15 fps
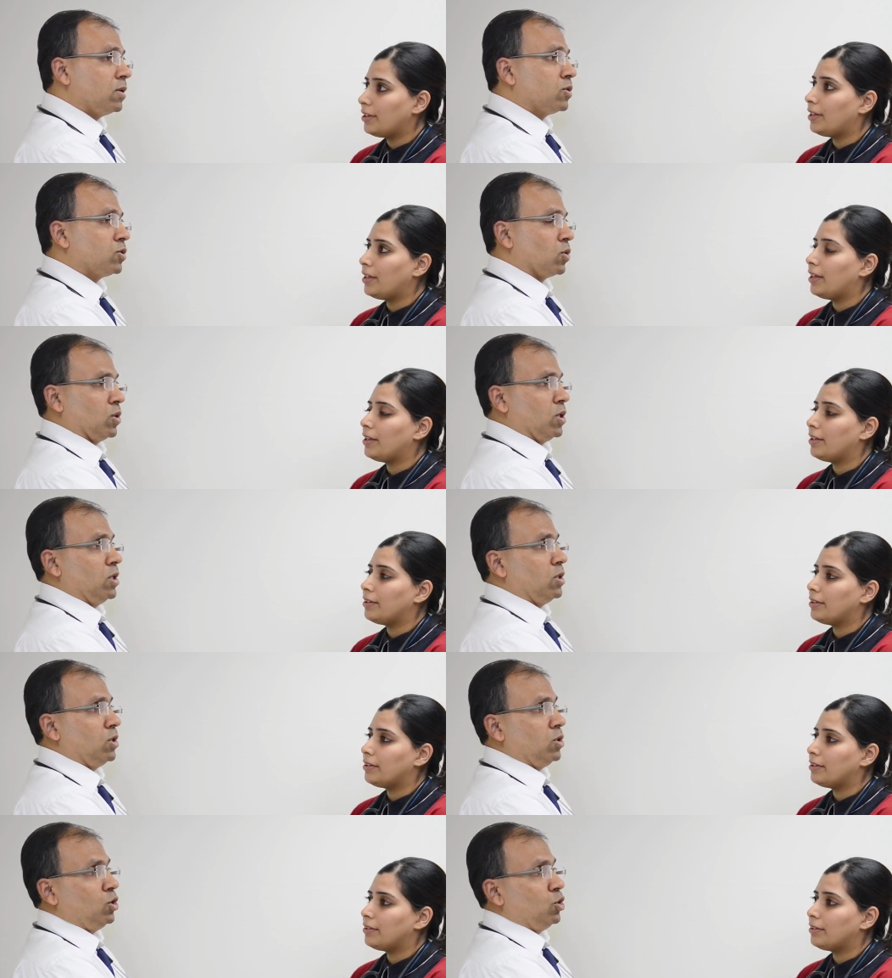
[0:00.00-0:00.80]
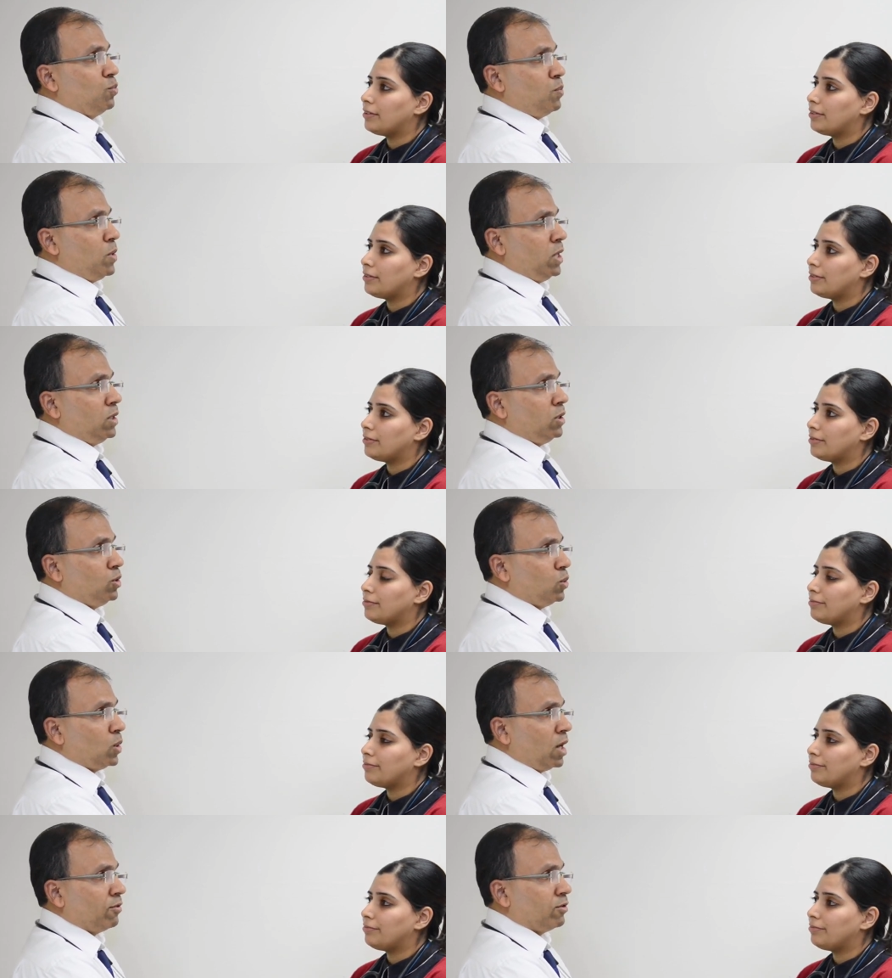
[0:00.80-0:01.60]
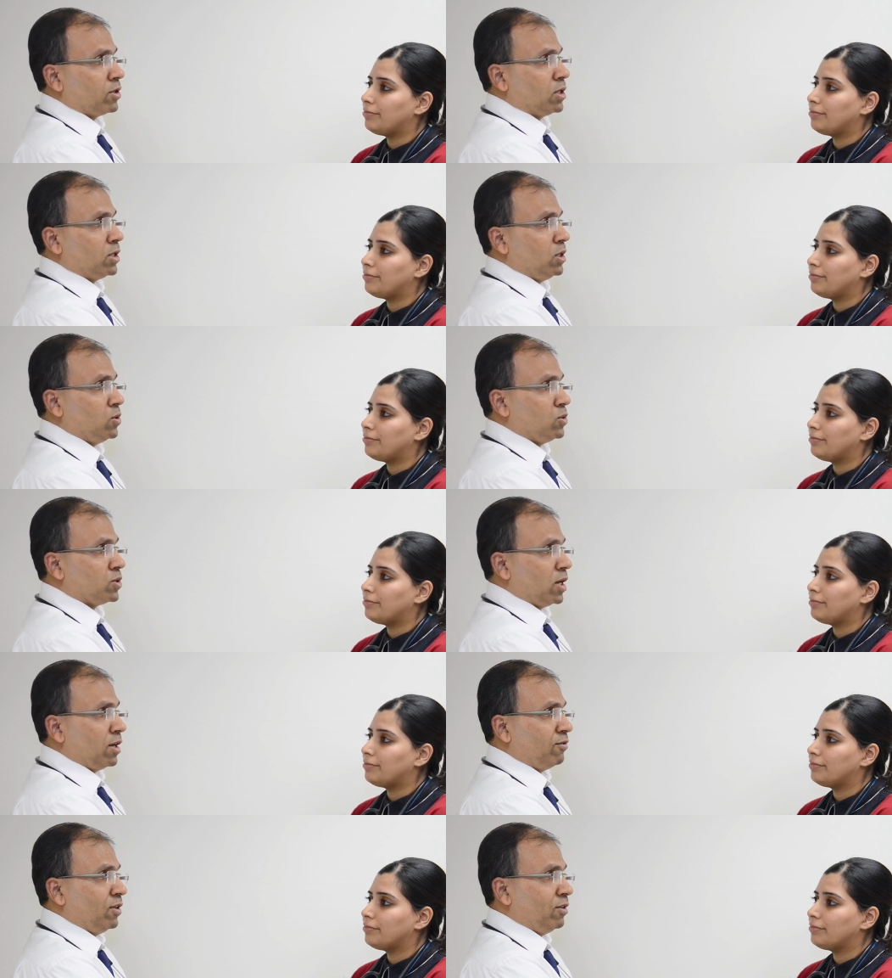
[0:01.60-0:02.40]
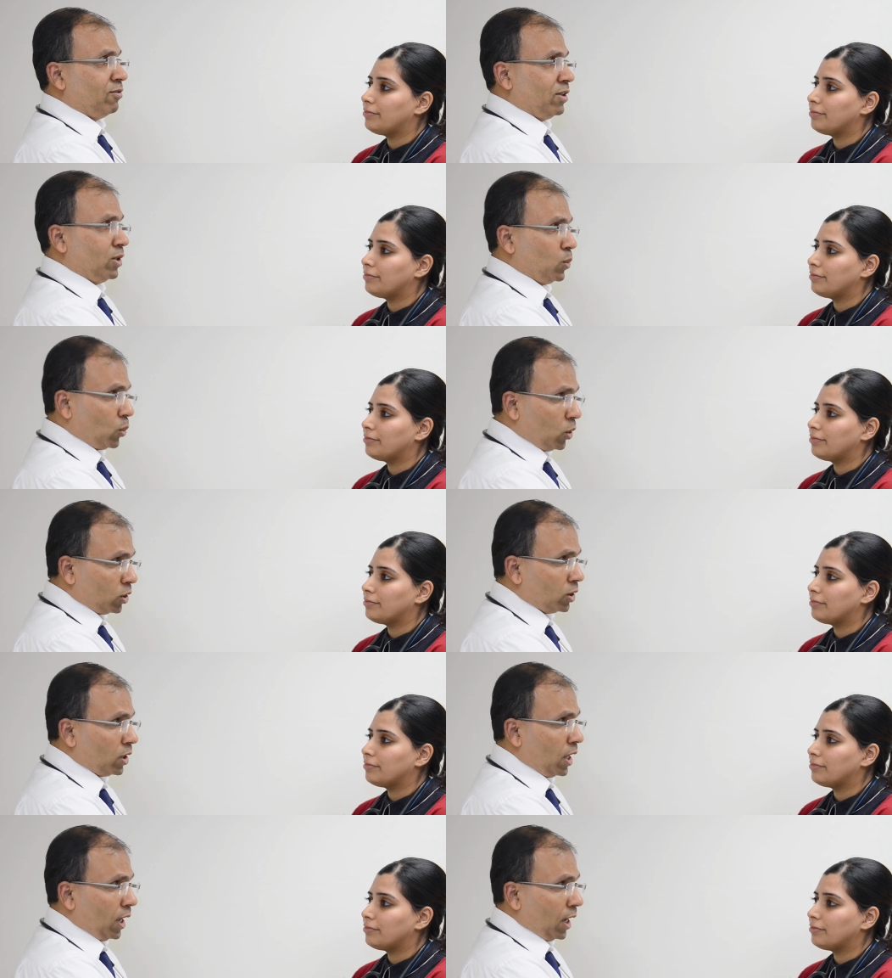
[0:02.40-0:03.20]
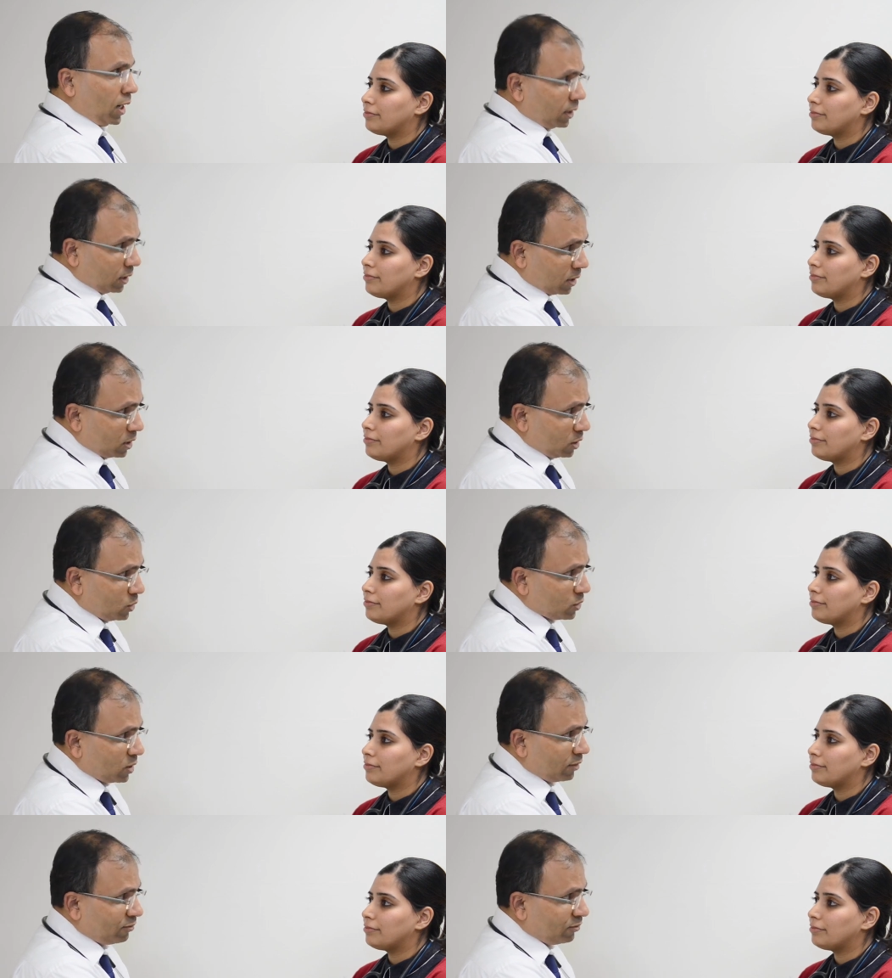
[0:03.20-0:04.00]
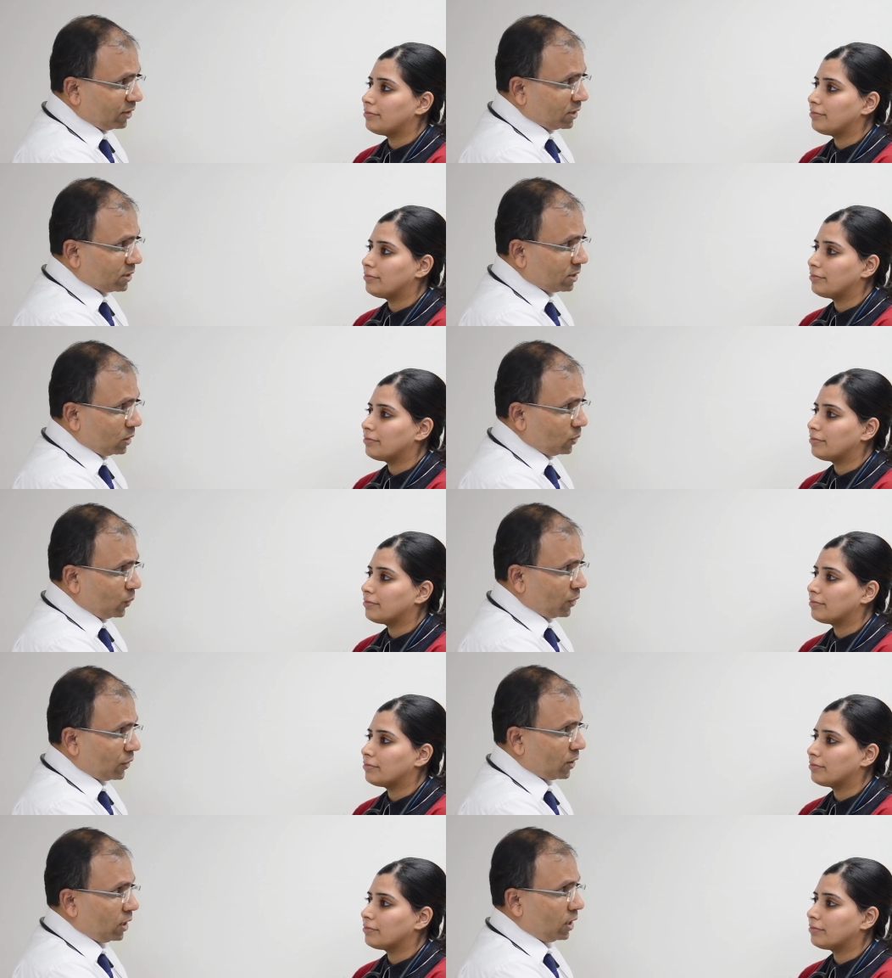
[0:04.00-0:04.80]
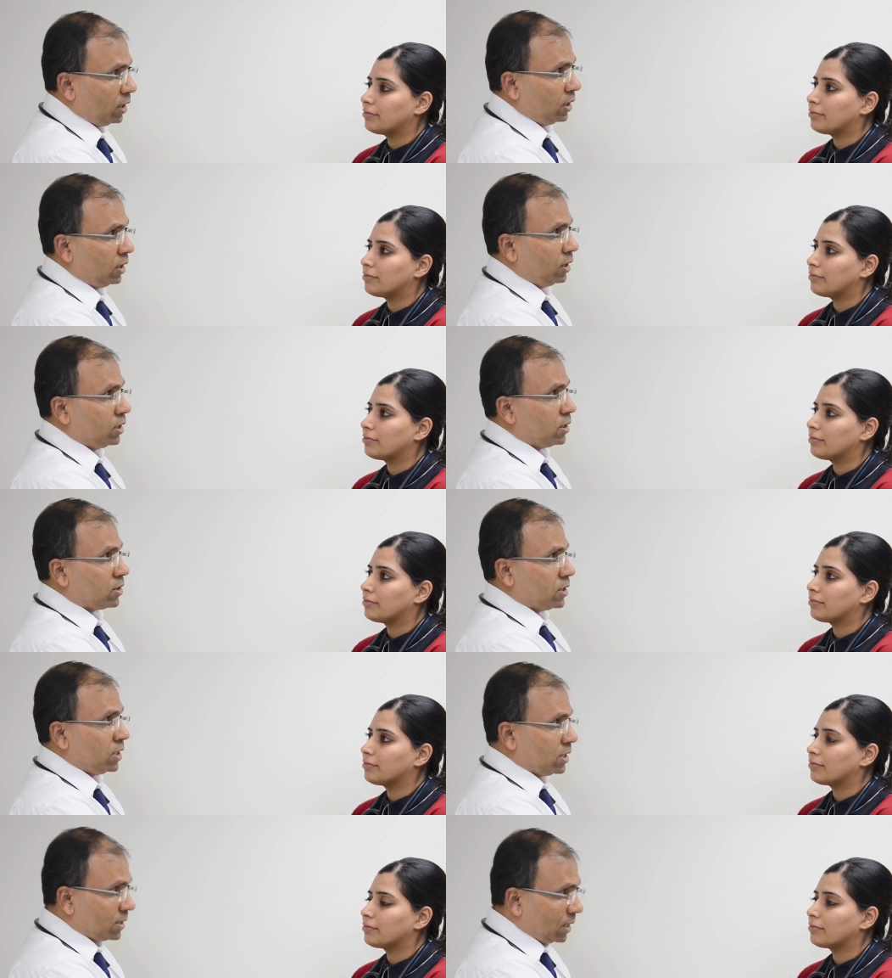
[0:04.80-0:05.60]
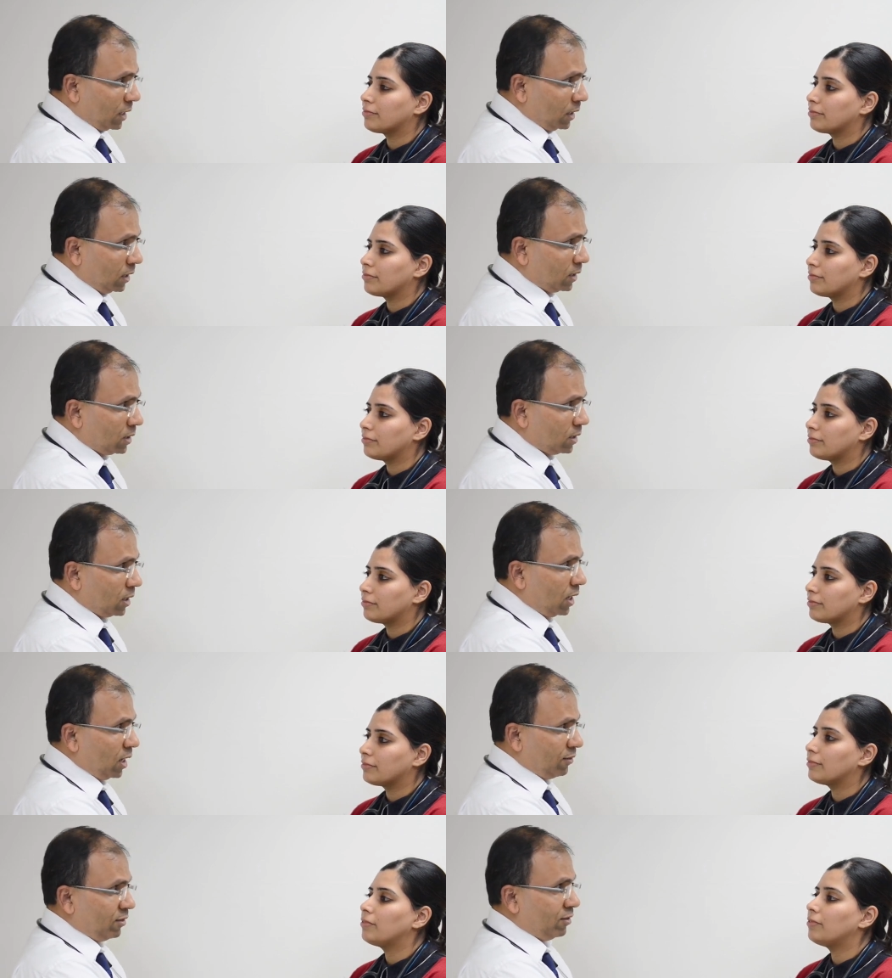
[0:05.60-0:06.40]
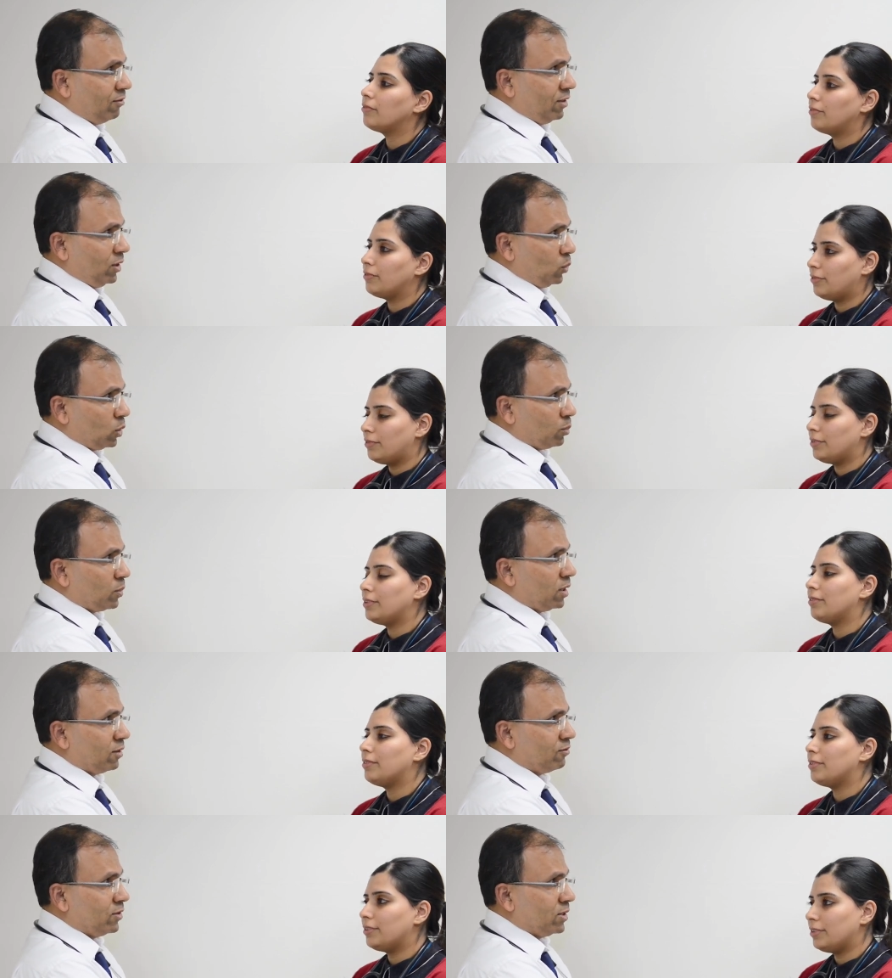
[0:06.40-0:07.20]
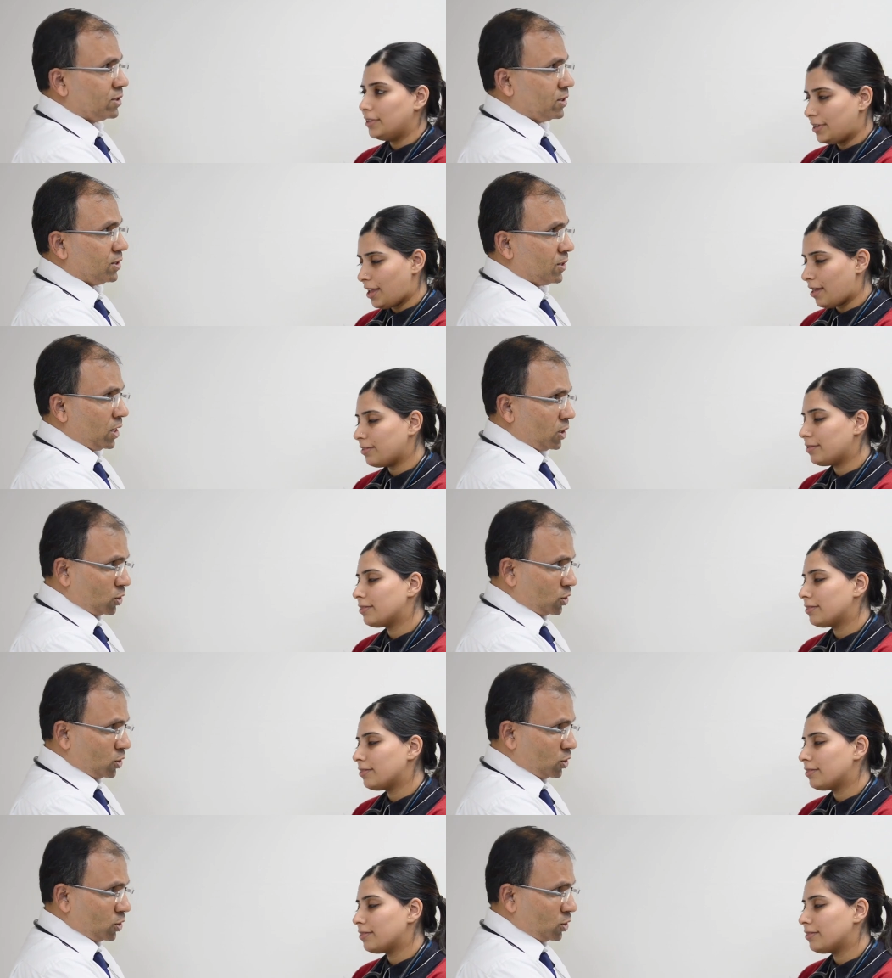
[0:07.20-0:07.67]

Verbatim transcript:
Speaker 1: Sorry, you mean you have a reduced FEV1 and a reduced FVC with a retained FEV1 by FVC yes,